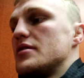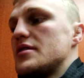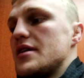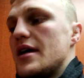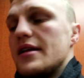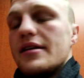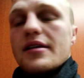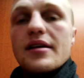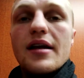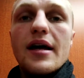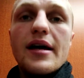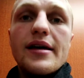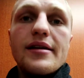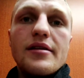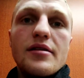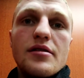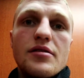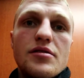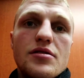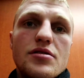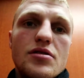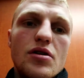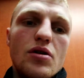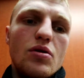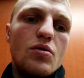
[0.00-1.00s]
10 to 9,
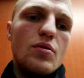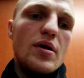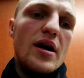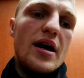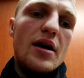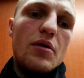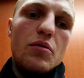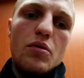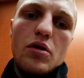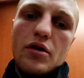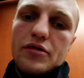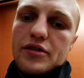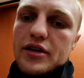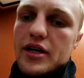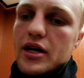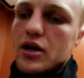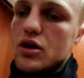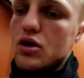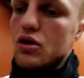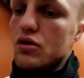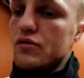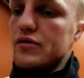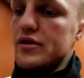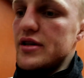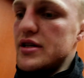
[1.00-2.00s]
so uh, we're off to
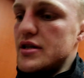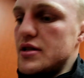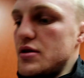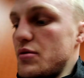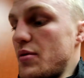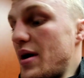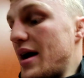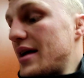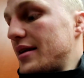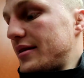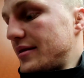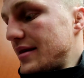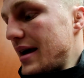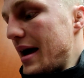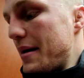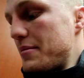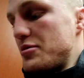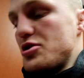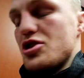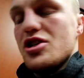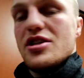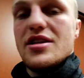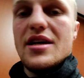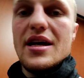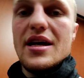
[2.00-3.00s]
get COVID, well, temperature